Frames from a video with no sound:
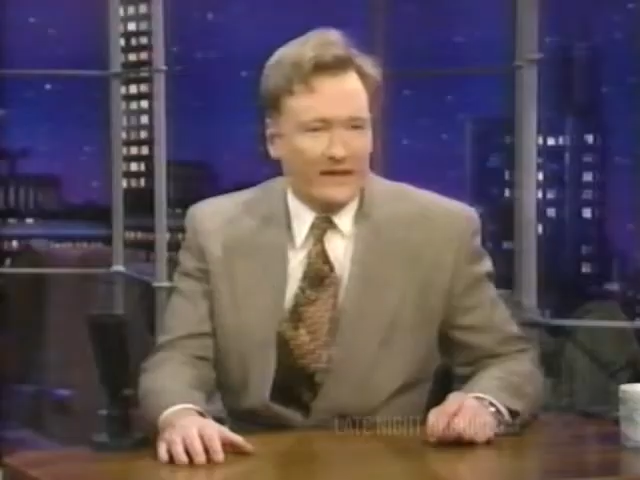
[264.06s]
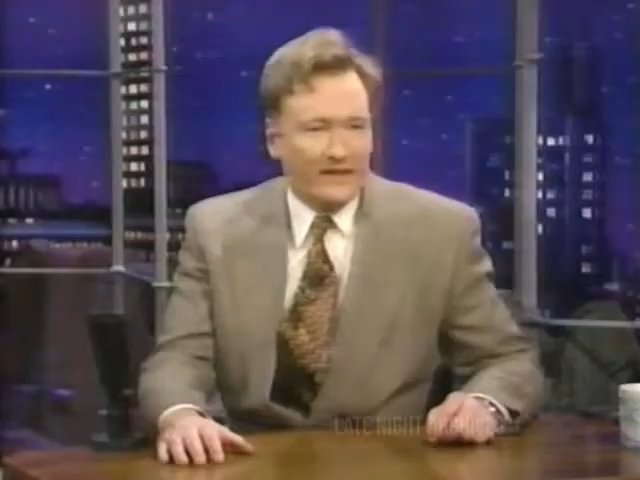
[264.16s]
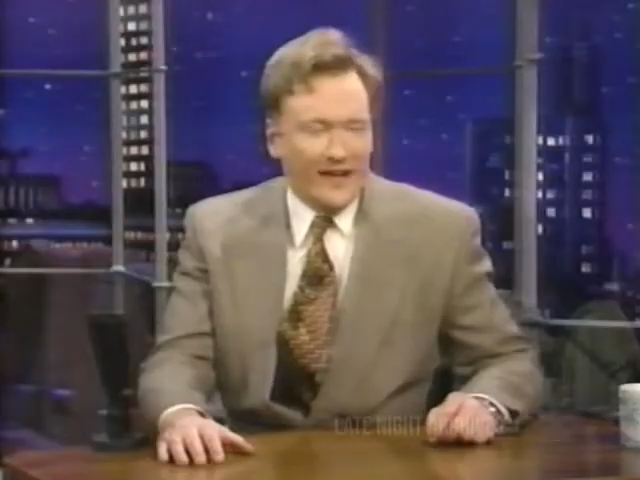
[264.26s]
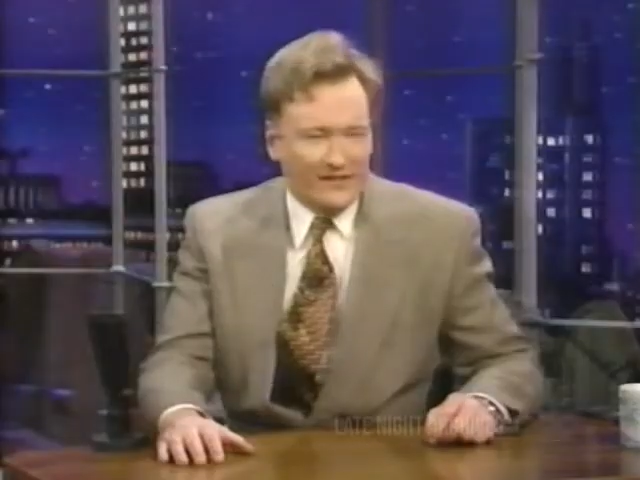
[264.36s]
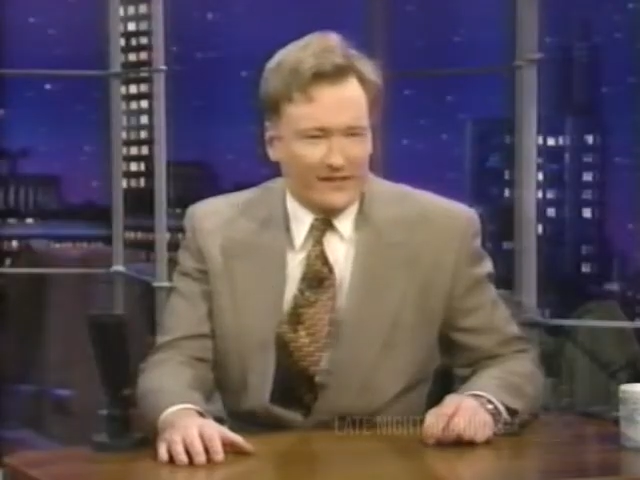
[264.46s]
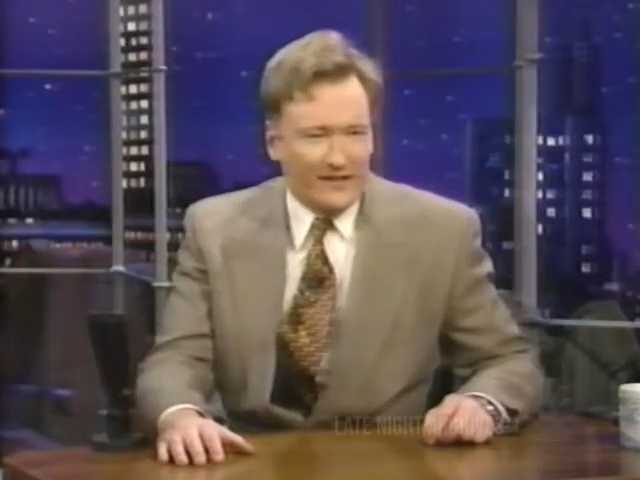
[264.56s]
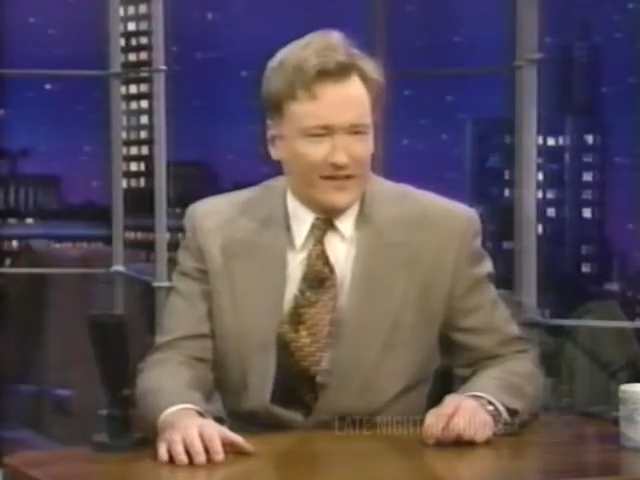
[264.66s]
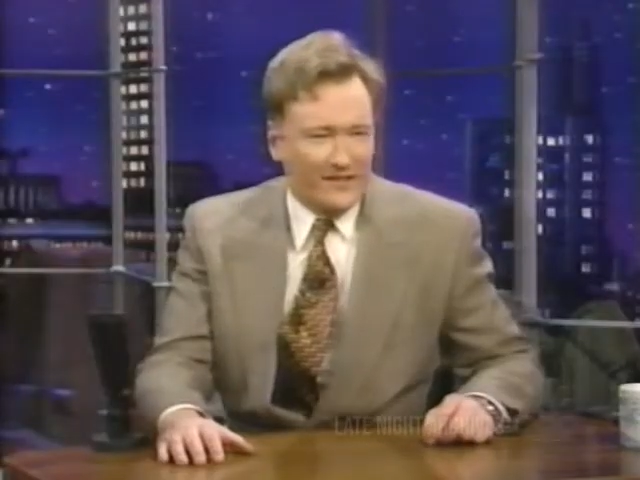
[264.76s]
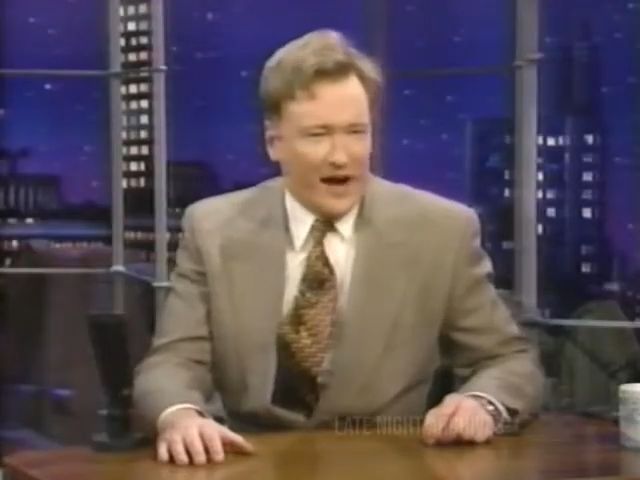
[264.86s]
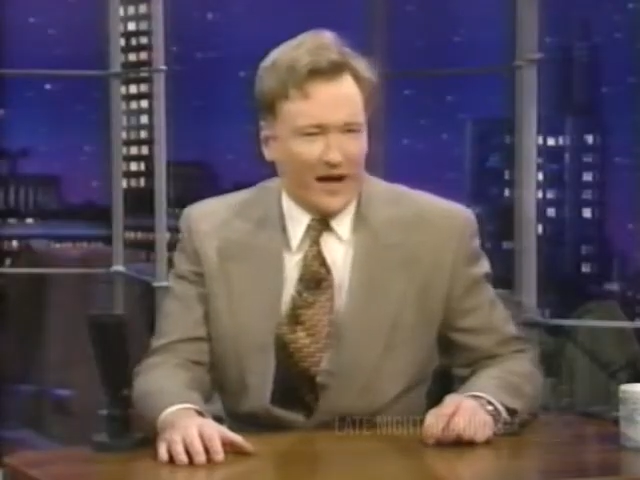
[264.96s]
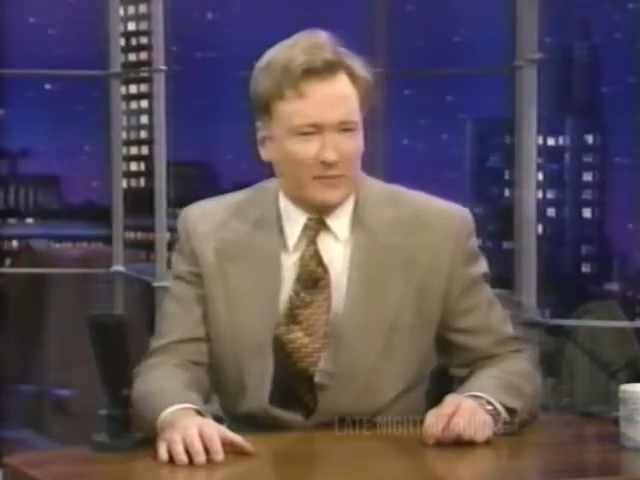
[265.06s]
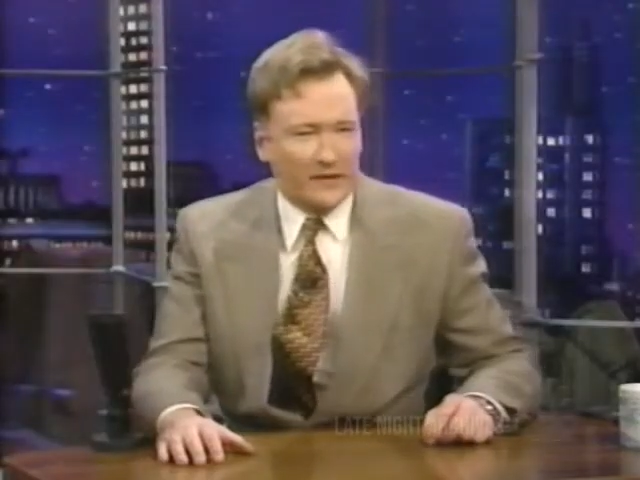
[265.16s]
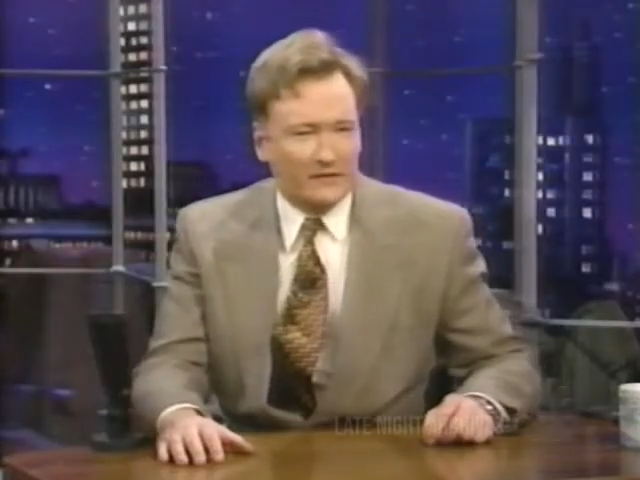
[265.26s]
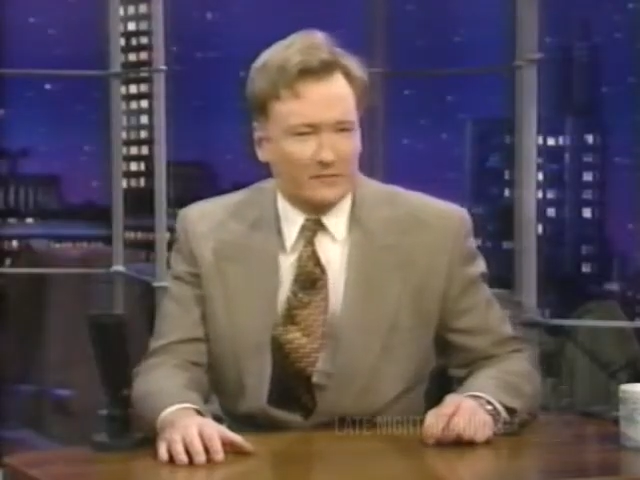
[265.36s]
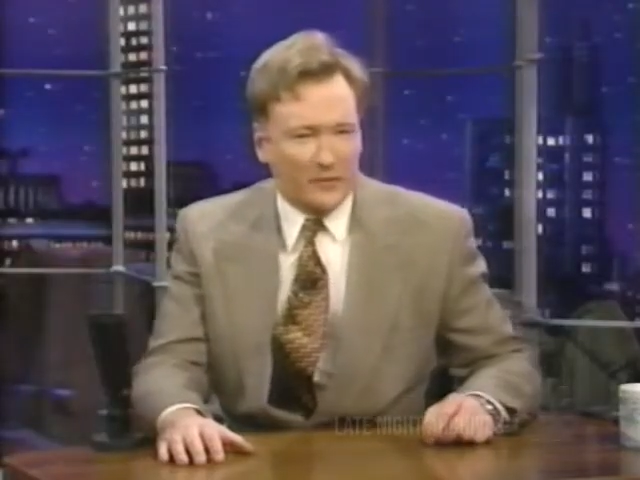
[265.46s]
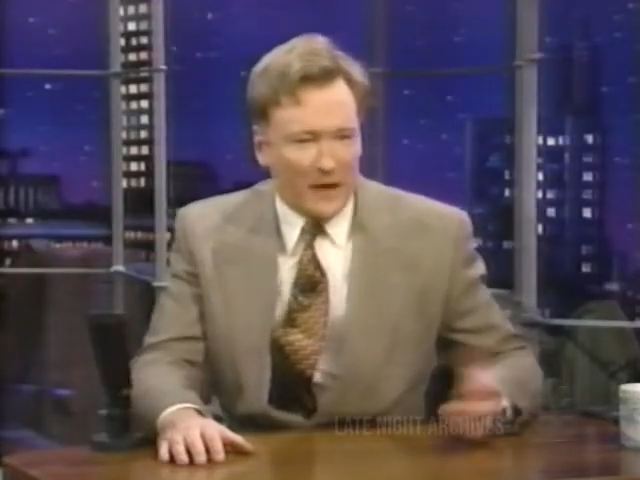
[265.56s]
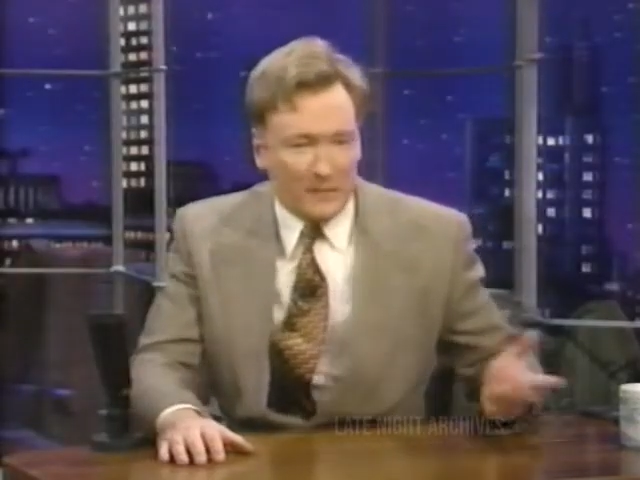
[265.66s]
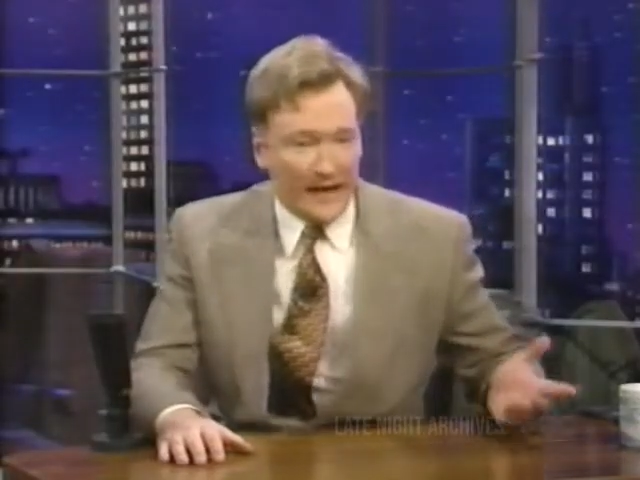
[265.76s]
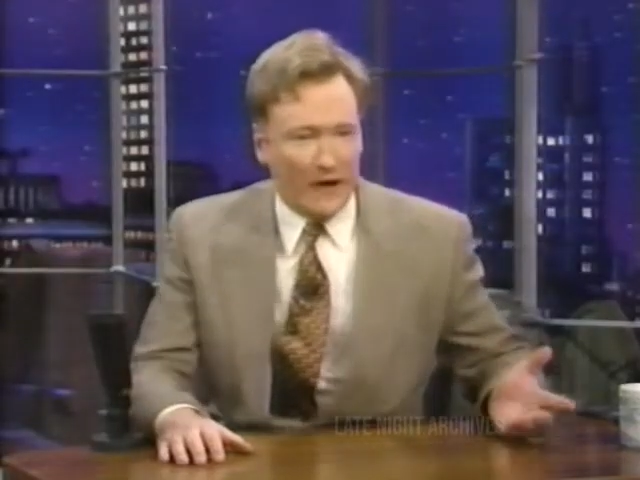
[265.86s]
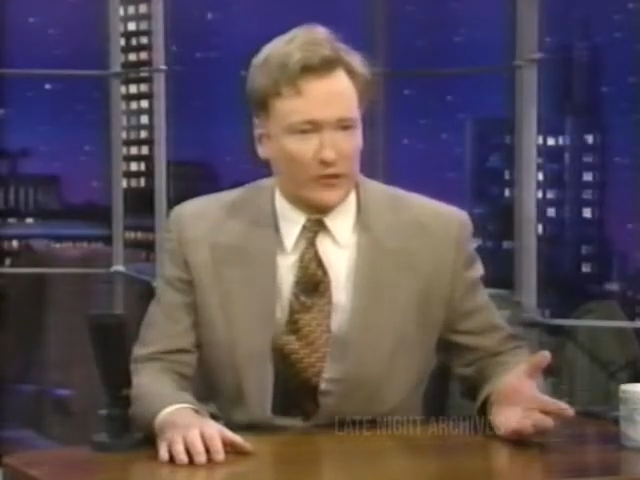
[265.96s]
Yes, he's gone, but
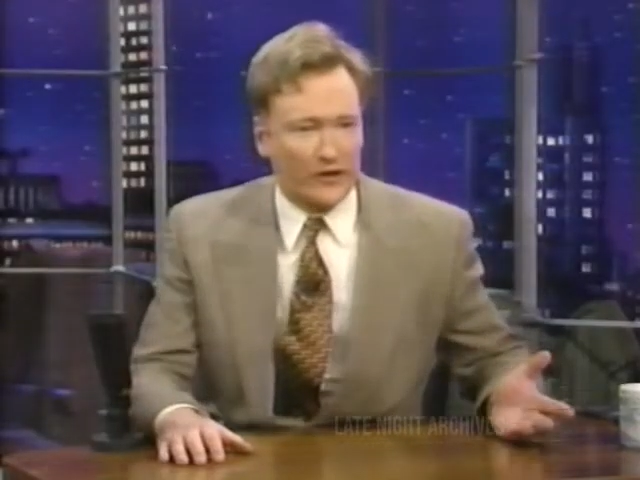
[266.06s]
Raymond, how are